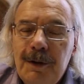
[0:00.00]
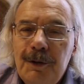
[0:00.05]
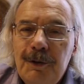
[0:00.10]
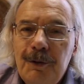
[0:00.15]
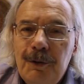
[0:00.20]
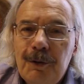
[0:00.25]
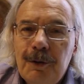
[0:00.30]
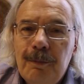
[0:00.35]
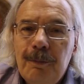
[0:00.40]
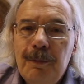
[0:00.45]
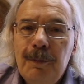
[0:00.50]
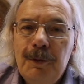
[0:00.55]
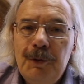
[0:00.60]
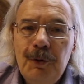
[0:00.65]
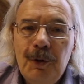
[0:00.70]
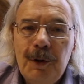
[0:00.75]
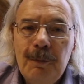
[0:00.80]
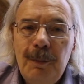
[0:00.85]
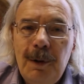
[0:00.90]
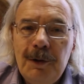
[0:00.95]
and
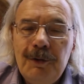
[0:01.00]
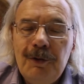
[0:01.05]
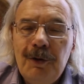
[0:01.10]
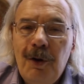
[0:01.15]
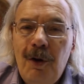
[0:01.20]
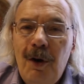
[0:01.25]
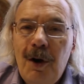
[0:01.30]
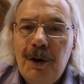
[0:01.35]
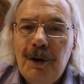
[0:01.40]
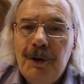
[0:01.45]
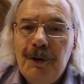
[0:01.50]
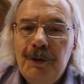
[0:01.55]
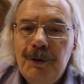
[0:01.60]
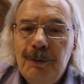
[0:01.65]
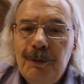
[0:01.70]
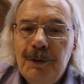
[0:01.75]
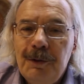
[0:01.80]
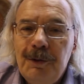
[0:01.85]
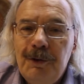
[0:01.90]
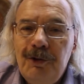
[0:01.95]
took much longer
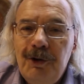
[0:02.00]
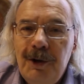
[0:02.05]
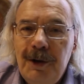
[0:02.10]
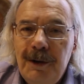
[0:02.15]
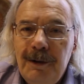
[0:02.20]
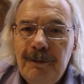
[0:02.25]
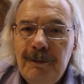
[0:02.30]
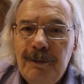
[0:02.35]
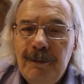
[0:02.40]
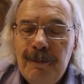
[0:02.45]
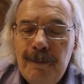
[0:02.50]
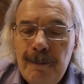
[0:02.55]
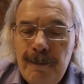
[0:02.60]
to achieve.